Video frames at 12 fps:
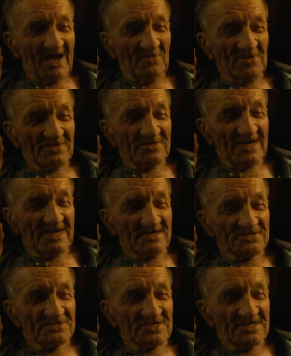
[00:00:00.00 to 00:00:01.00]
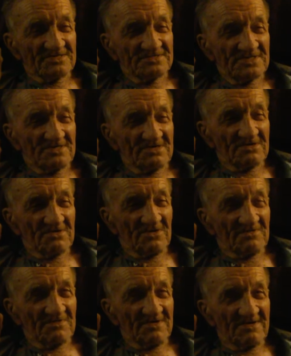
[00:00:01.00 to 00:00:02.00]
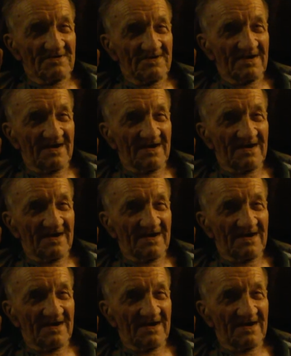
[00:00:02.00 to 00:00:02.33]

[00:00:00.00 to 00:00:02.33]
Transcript: Worked down at Sharon Steel in Lowville.